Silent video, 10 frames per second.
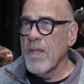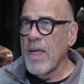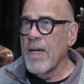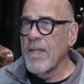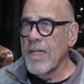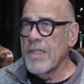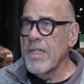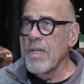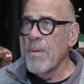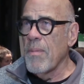And I think it's
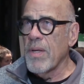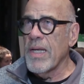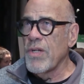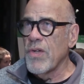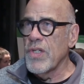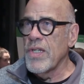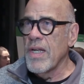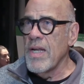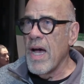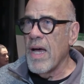in the public interest,
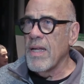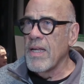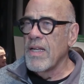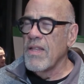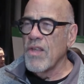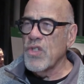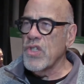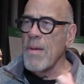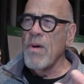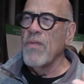not the
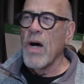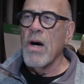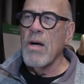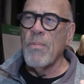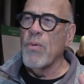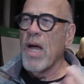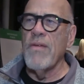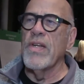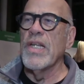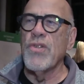sum of all
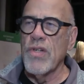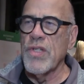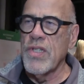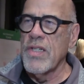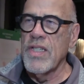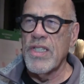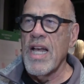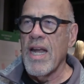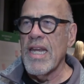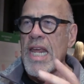private interests does
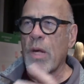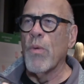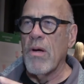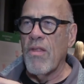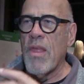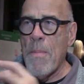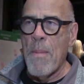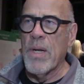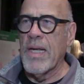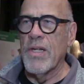not equal the
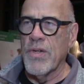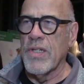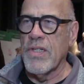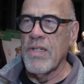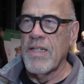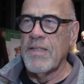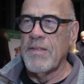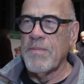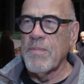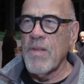public interest.
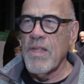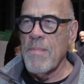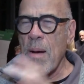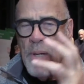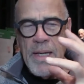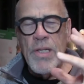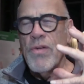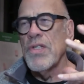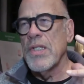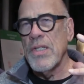The public
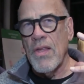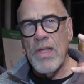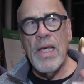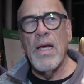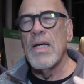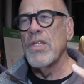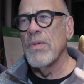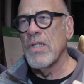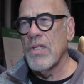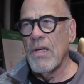interest is a thing
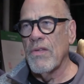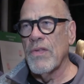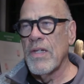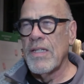unto itself,